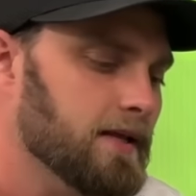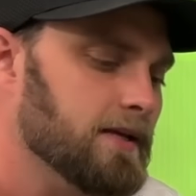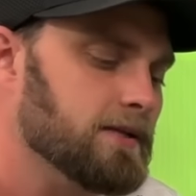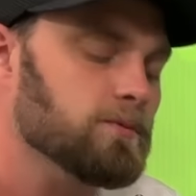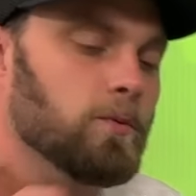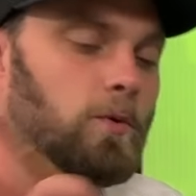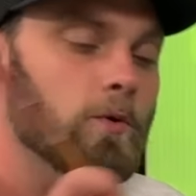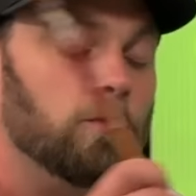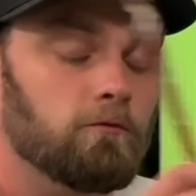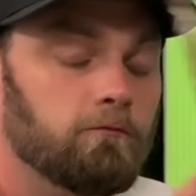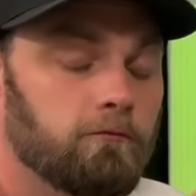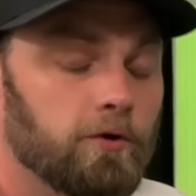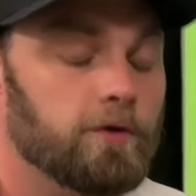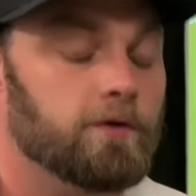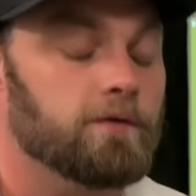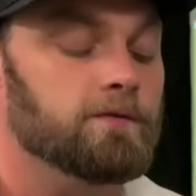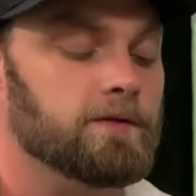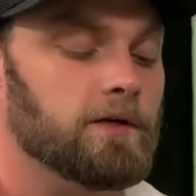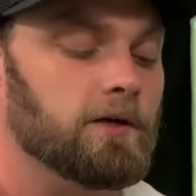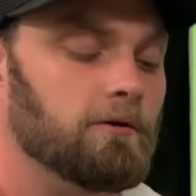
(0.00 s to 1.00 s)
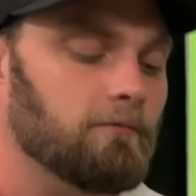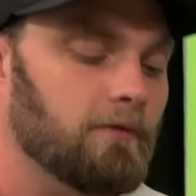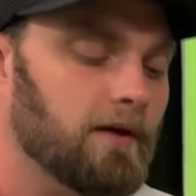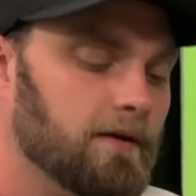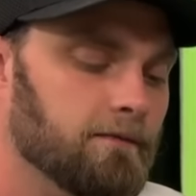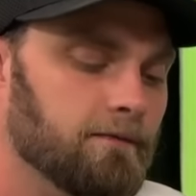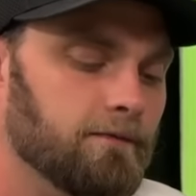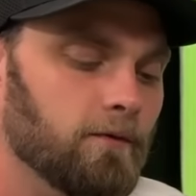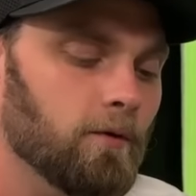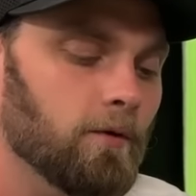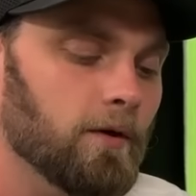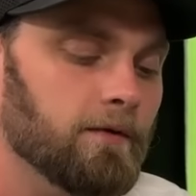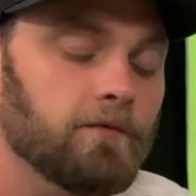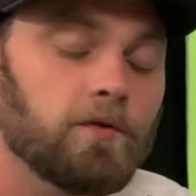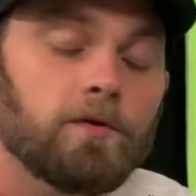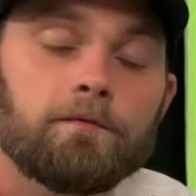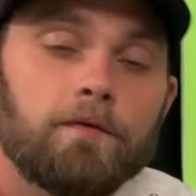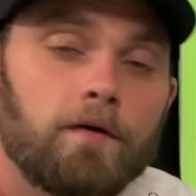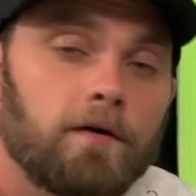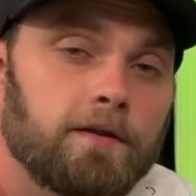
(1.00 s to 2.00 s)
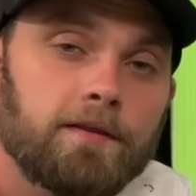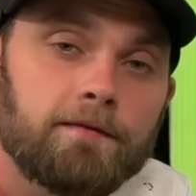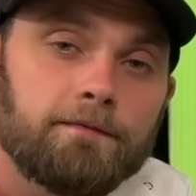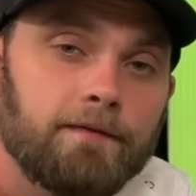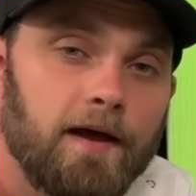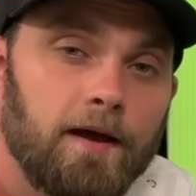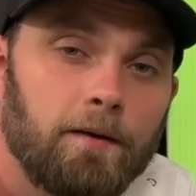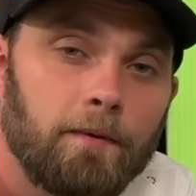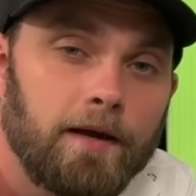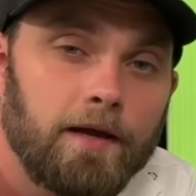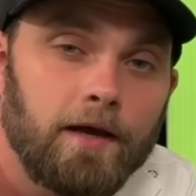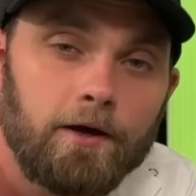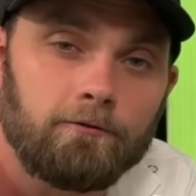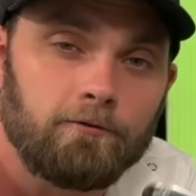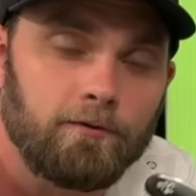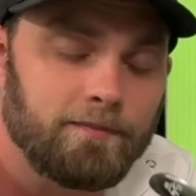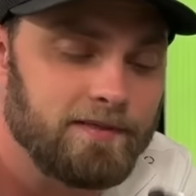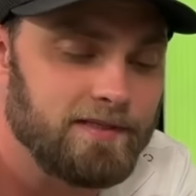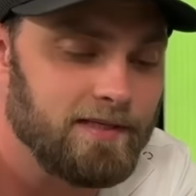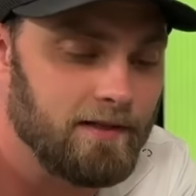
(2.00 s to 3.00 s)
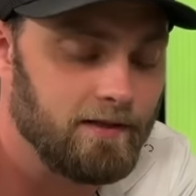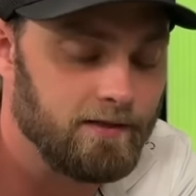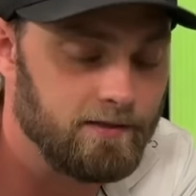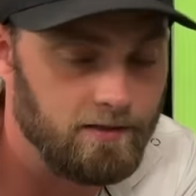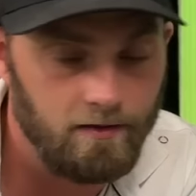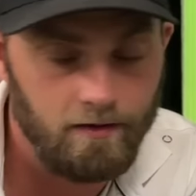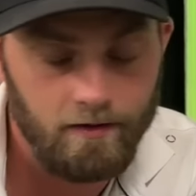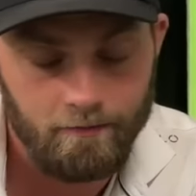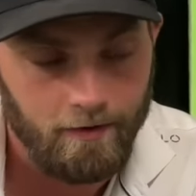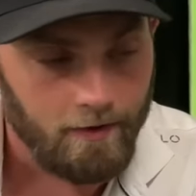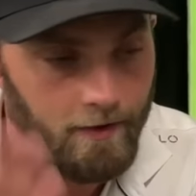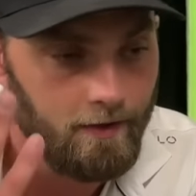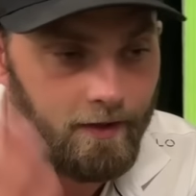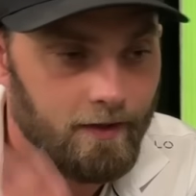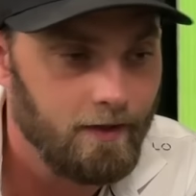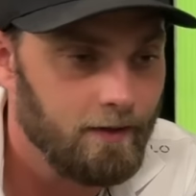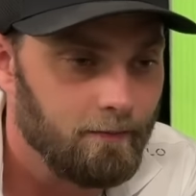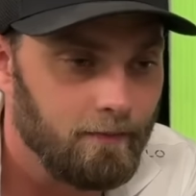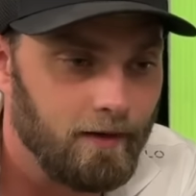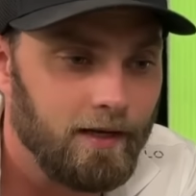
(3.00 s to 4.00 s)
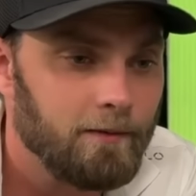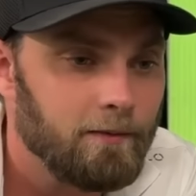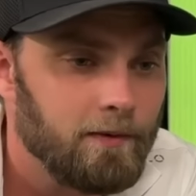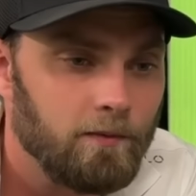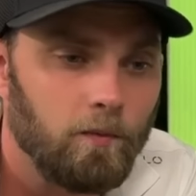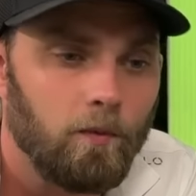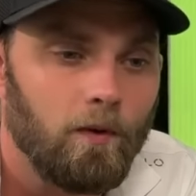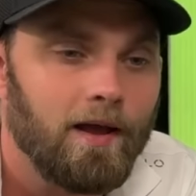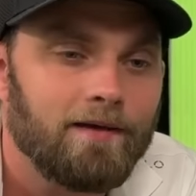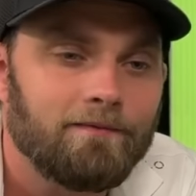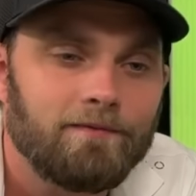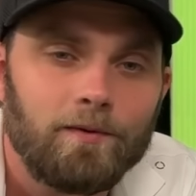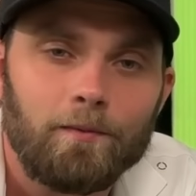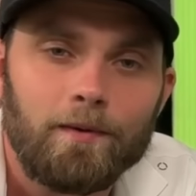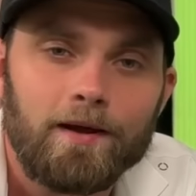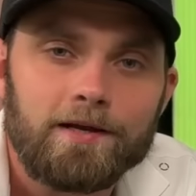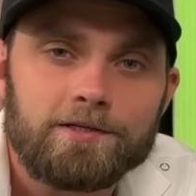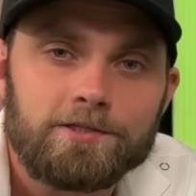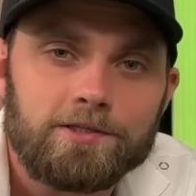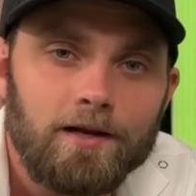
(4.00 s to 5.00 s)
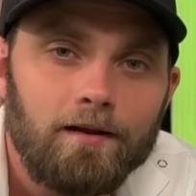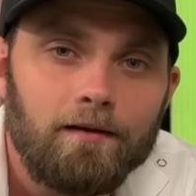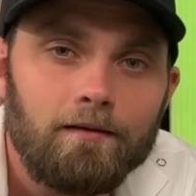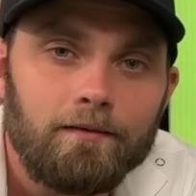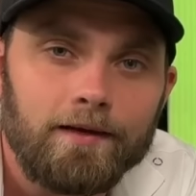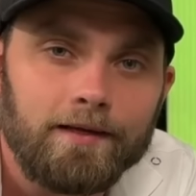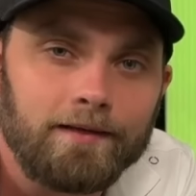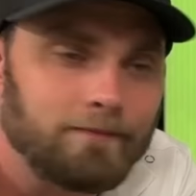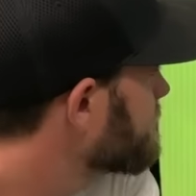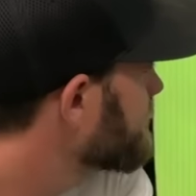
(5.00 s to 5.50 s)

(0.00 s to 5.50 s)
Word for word: That's what grooves are great for. If you find the fairway 100% of the time, play with whatever wedge you like.